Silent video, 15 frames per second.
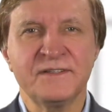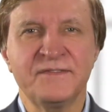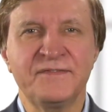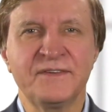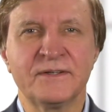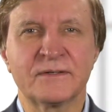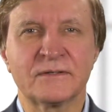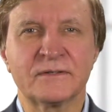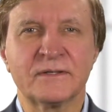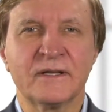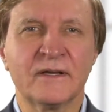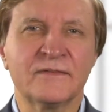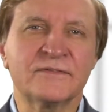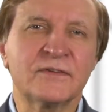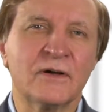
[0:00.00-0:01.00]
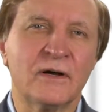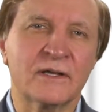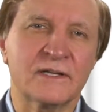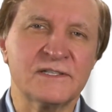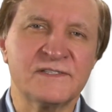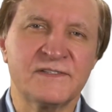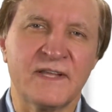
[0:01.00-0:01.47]
in the field have
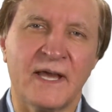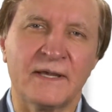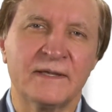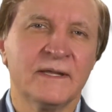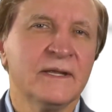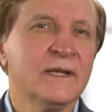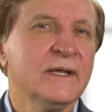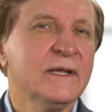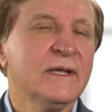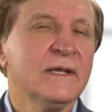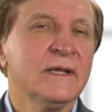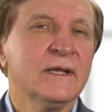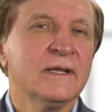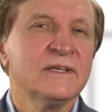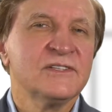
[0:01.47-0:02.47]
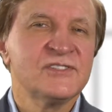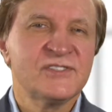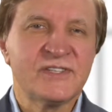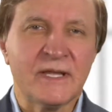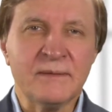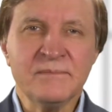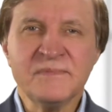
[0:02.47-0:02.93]
taught us that
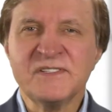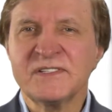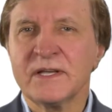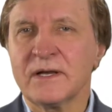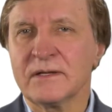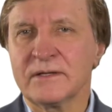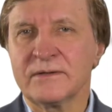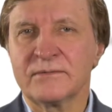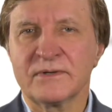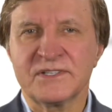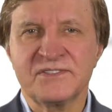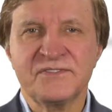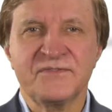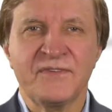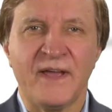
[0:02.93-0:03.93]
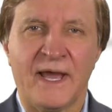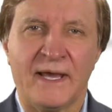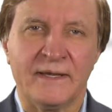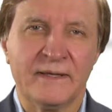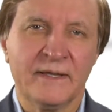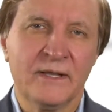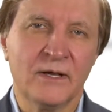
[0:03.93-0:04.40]
stem cell enriched
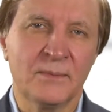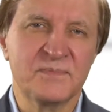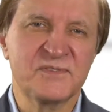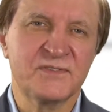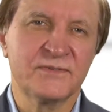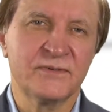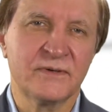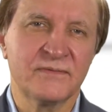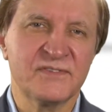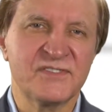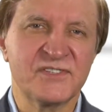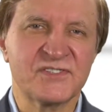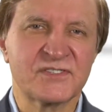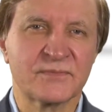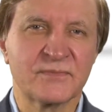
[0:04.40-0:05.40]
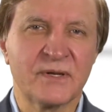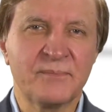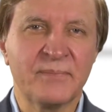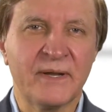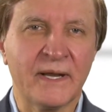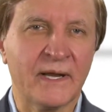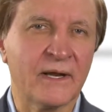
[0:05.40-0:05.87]
fat helps the nervous system
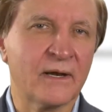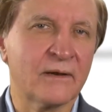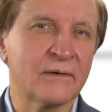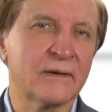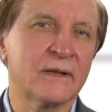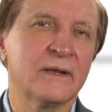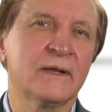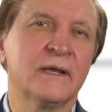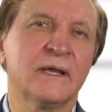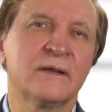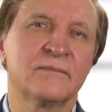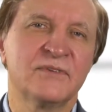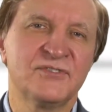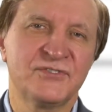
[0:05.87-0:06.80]
repair and